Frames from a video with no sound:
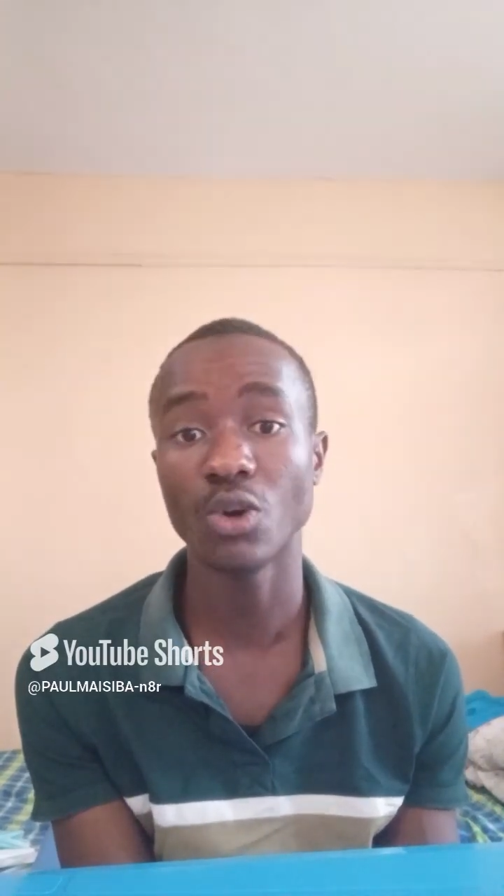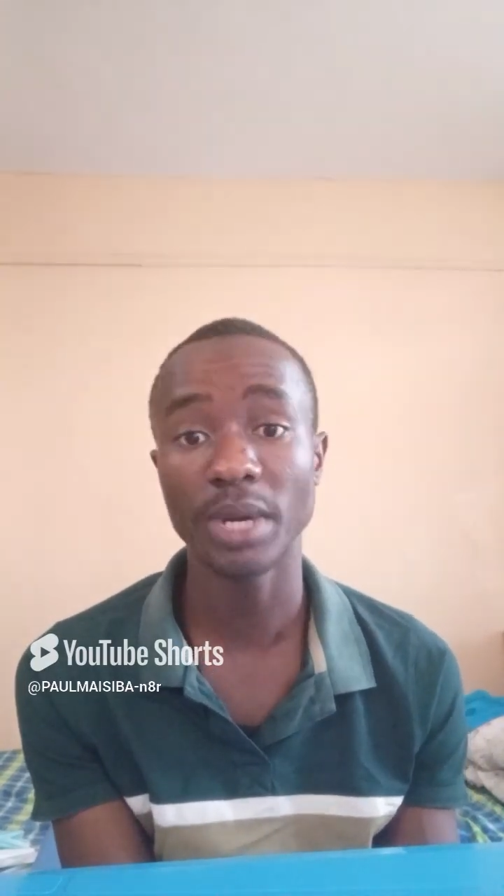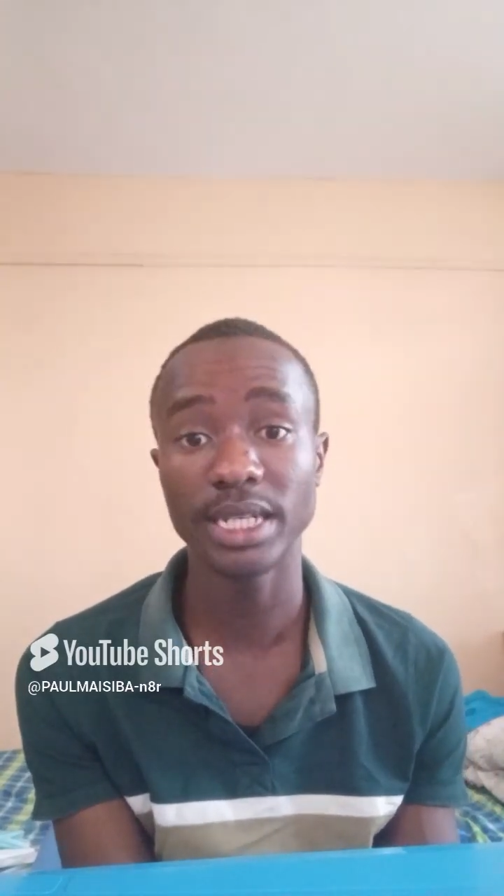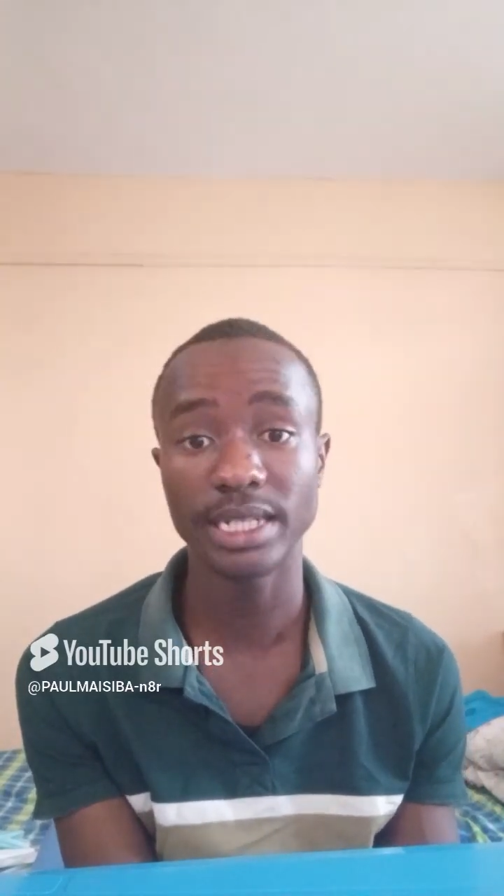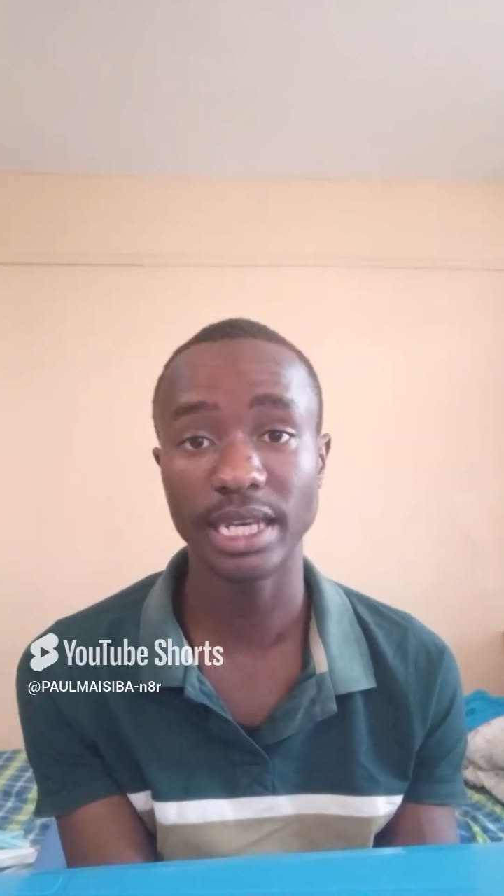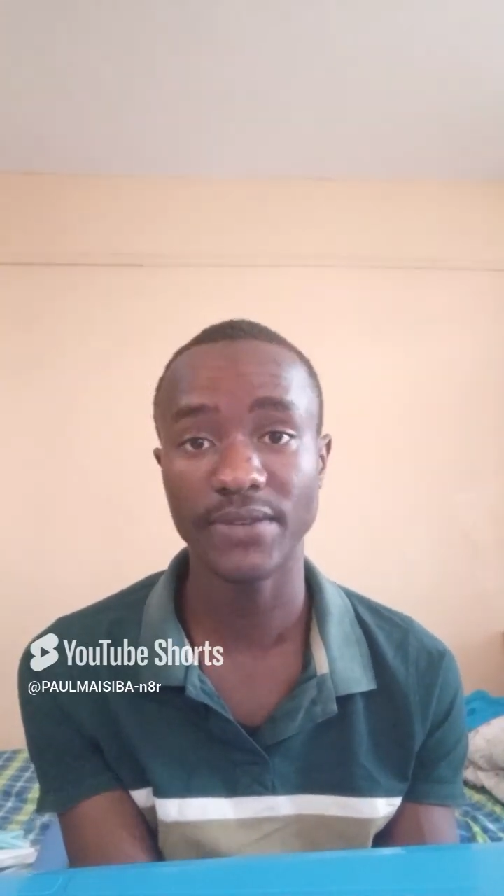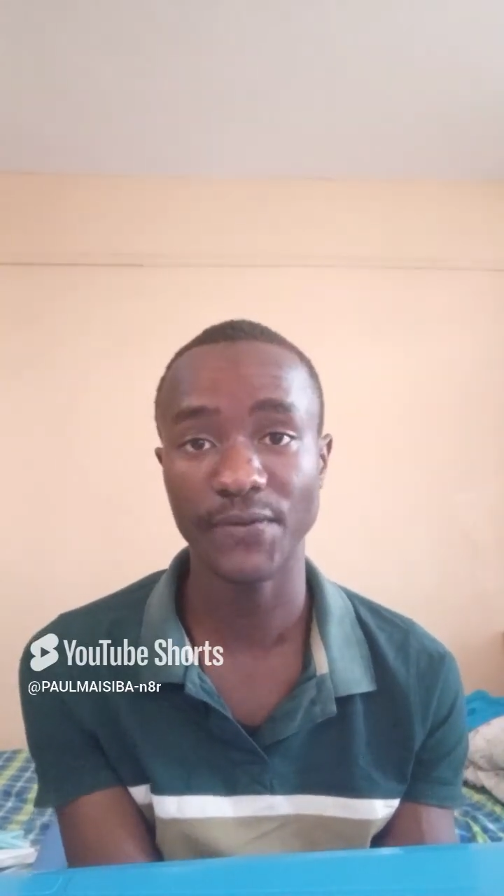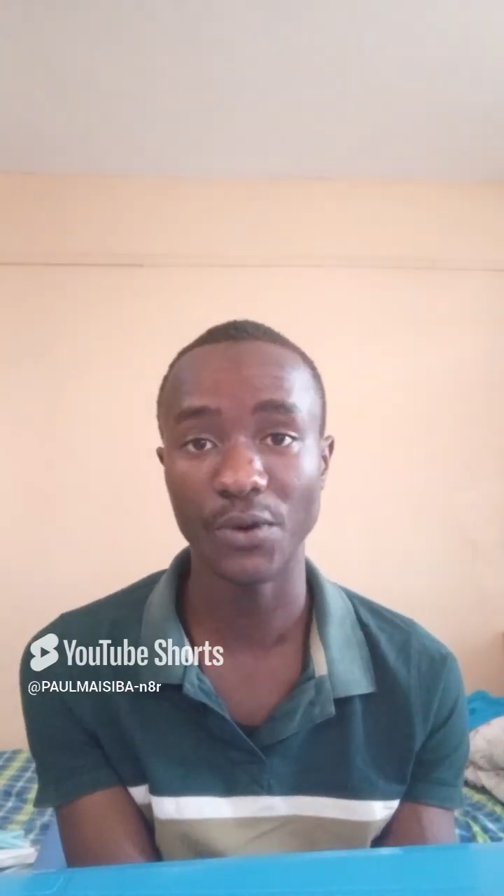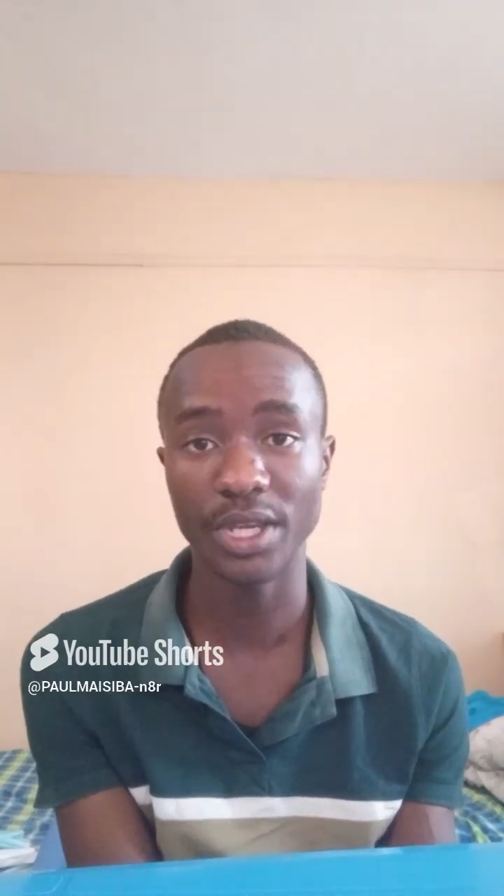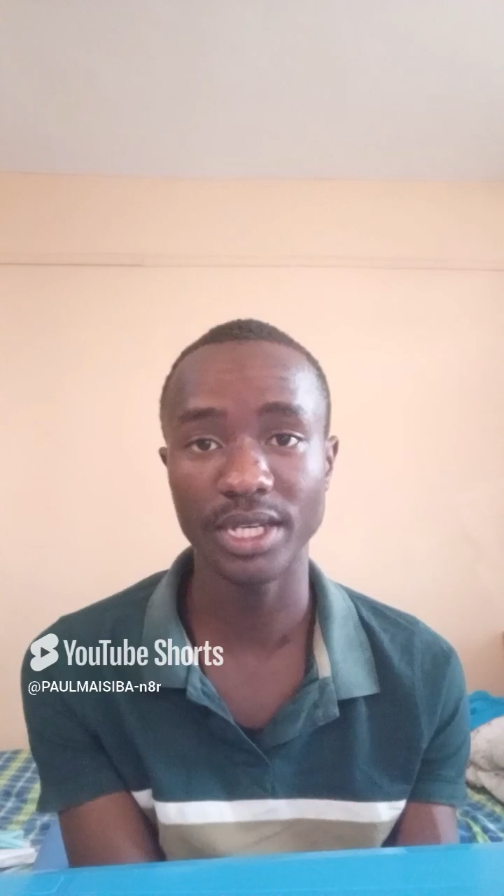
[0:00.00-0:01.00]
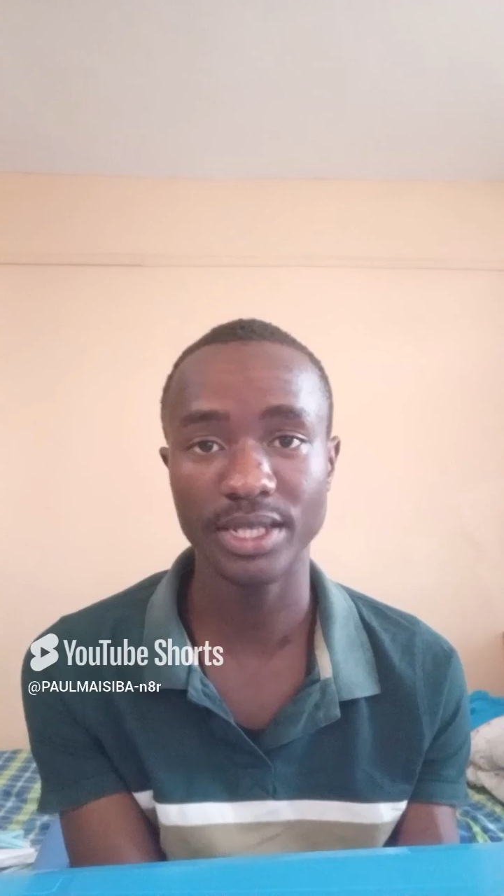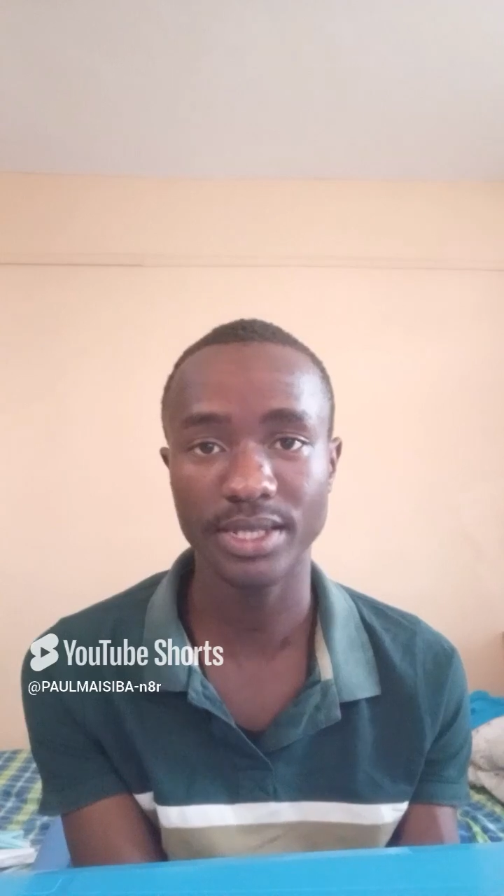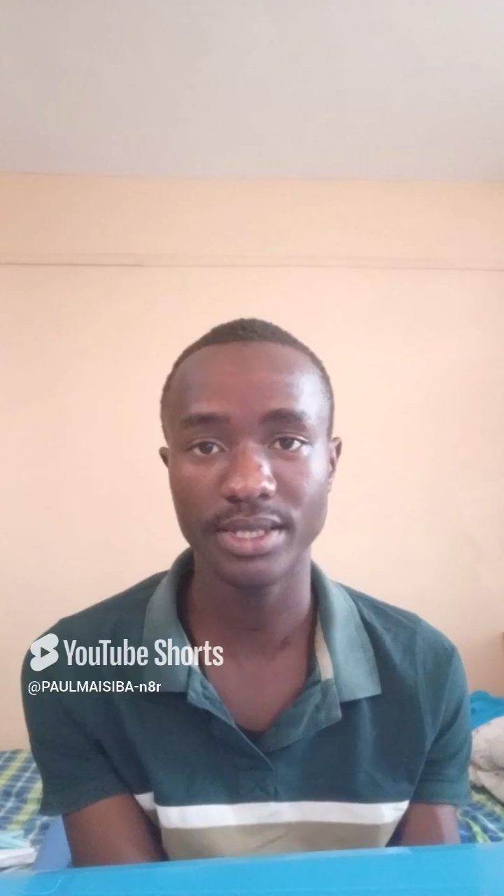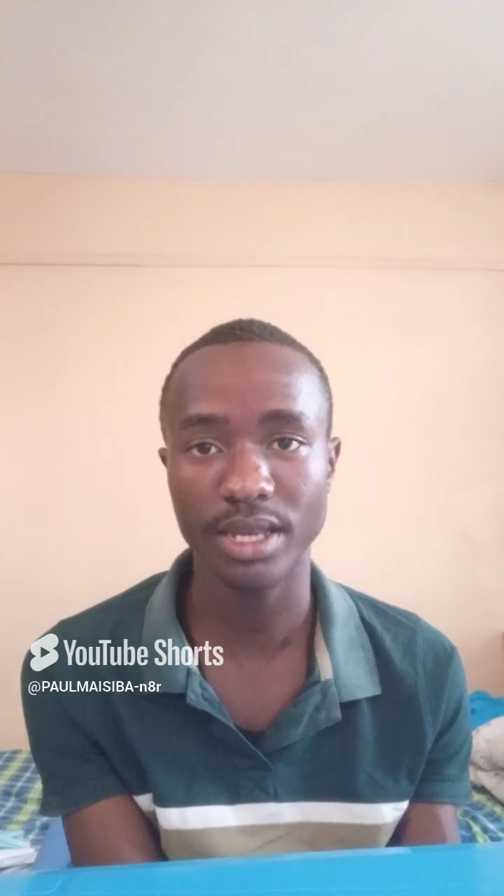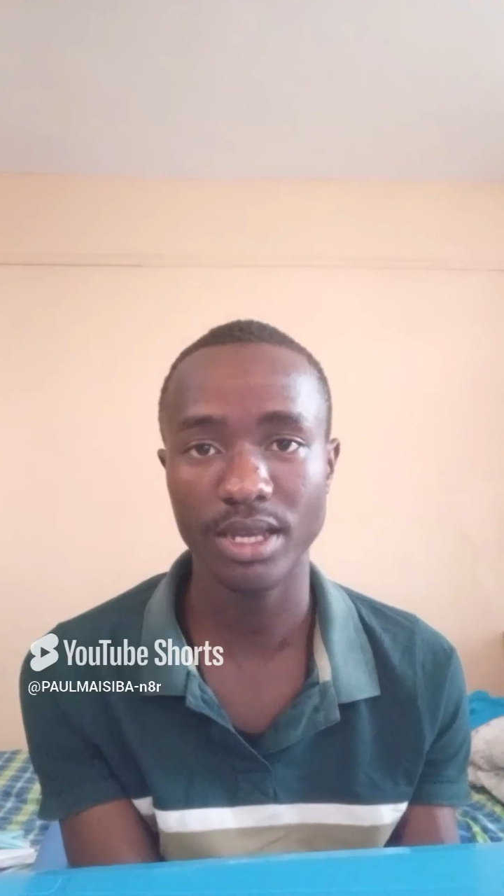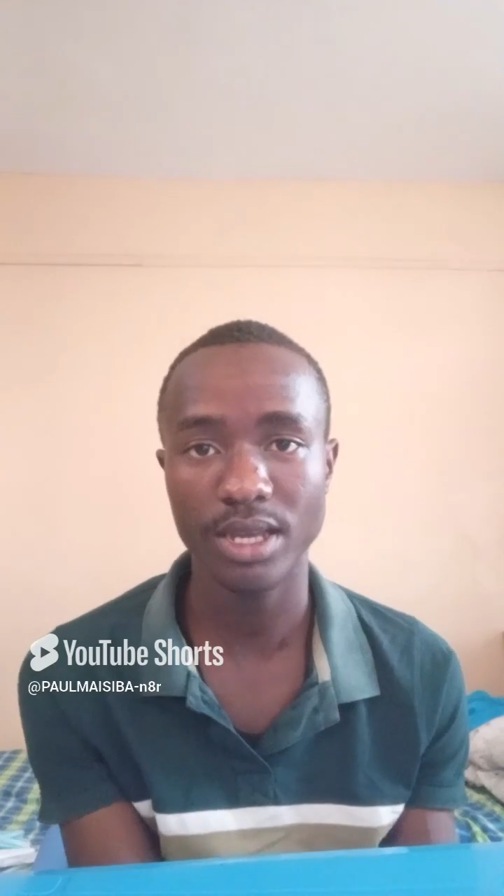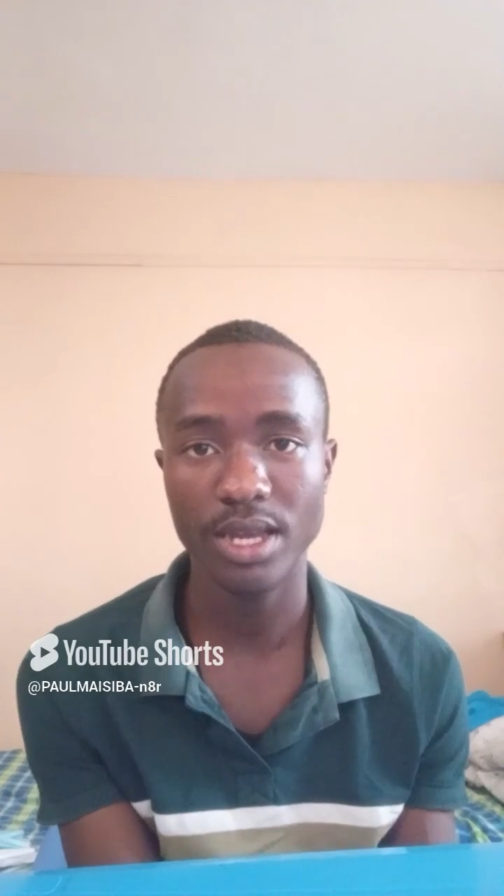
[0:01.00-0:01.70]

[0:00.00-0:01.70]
normally takes 4 years,